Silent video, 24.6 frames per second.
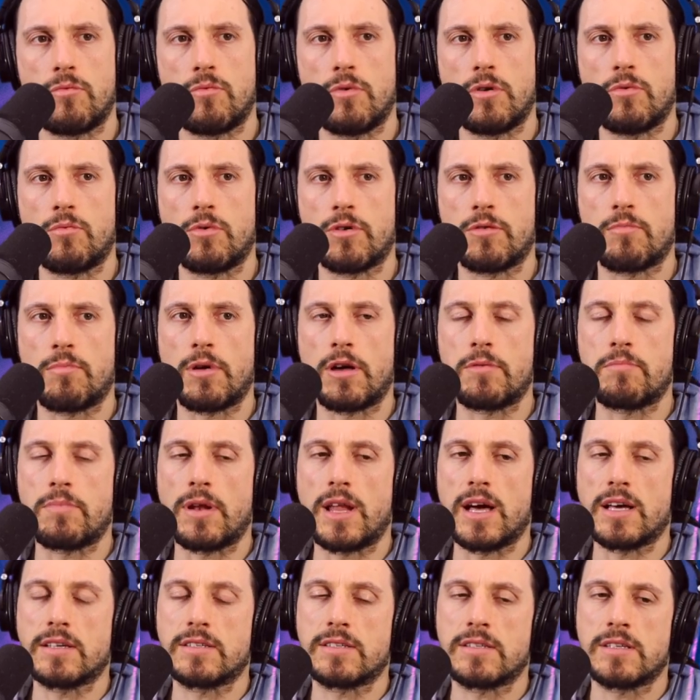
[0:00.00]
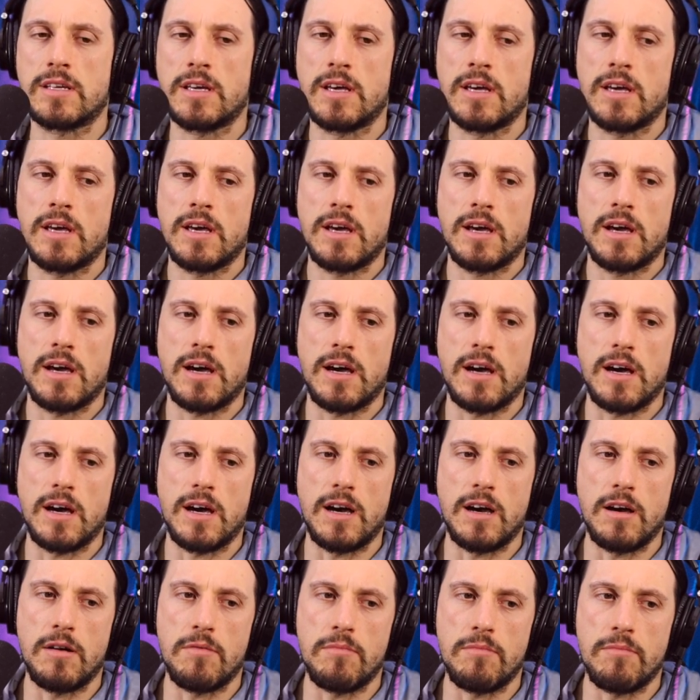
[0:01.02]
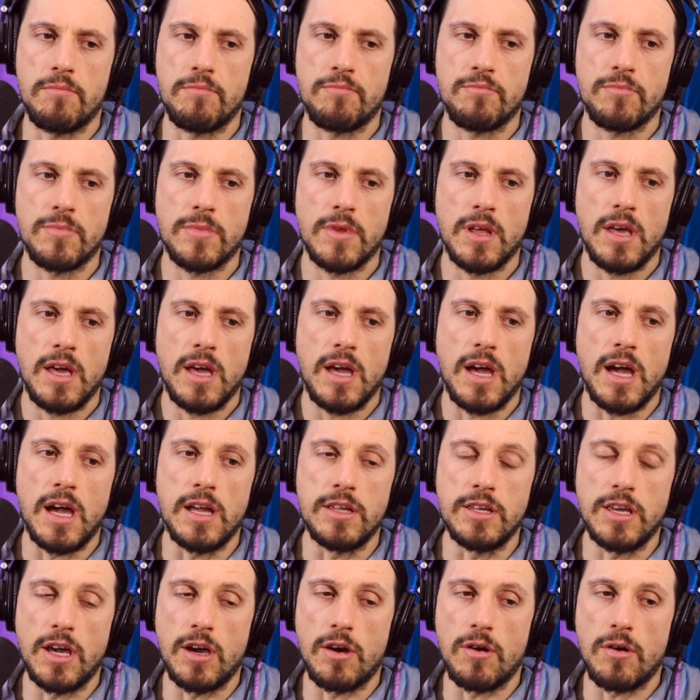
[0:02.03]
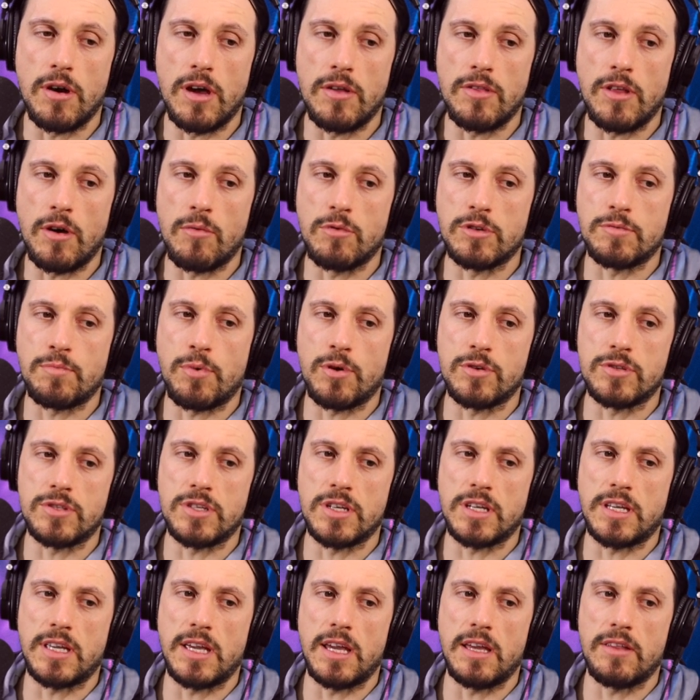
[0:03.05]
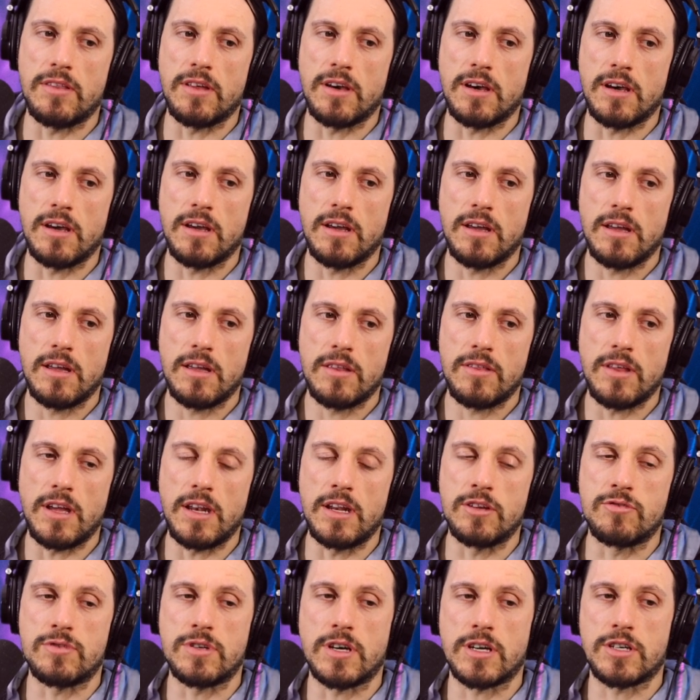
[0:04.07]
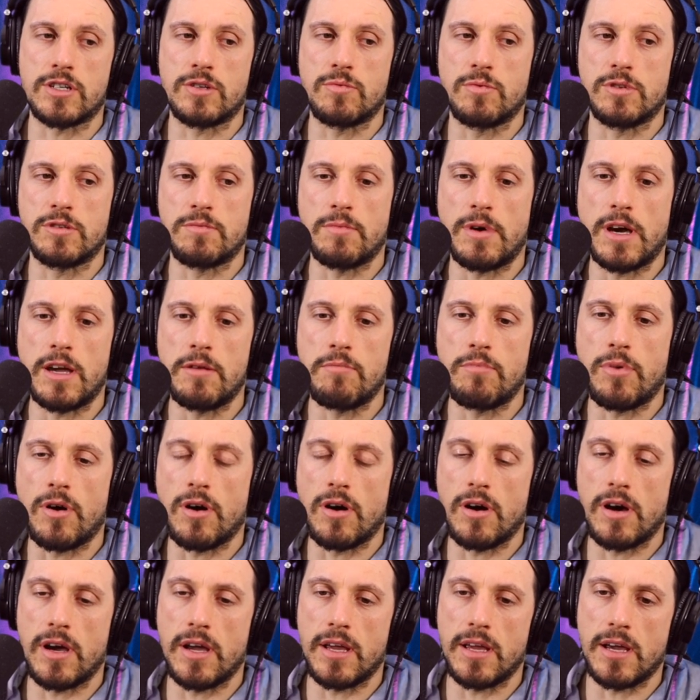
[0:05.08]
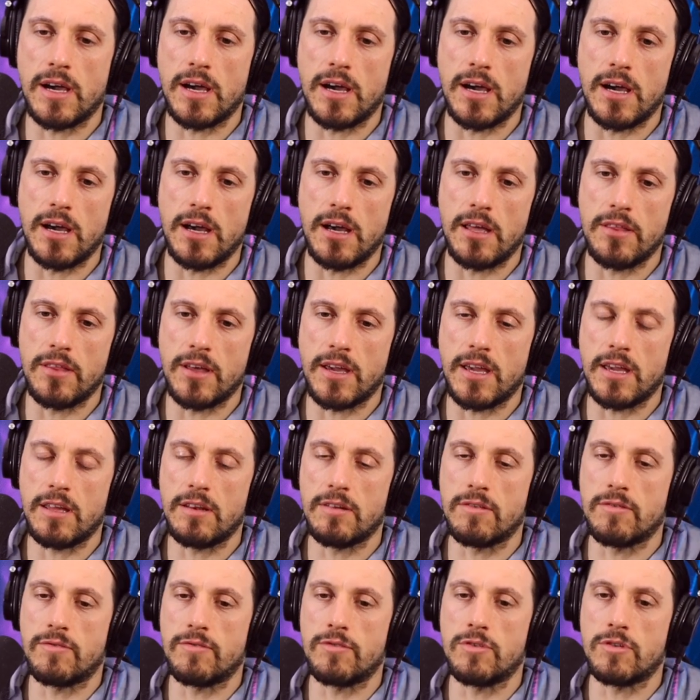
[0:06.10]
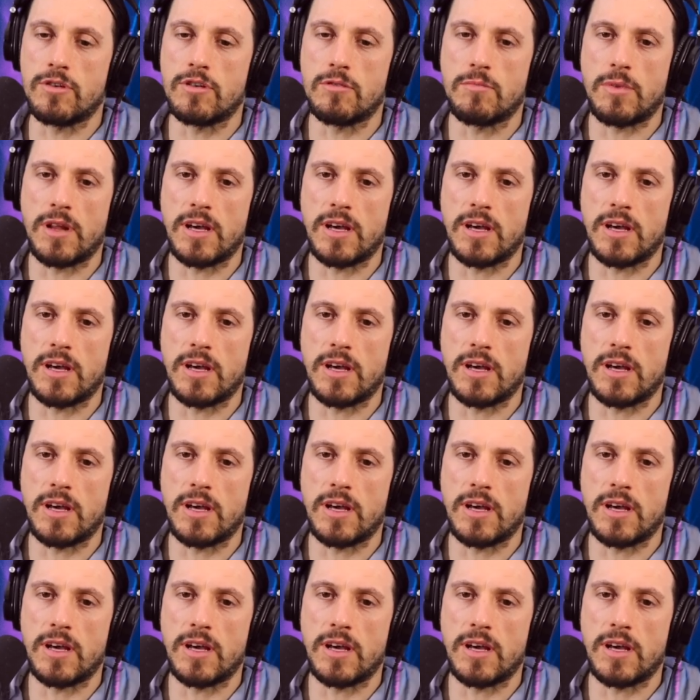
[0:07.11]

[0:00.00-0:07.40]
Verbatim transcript: with Blood Blast. Um, and yeah, and that was put together. That introduction was made by uh, the head of Nuclear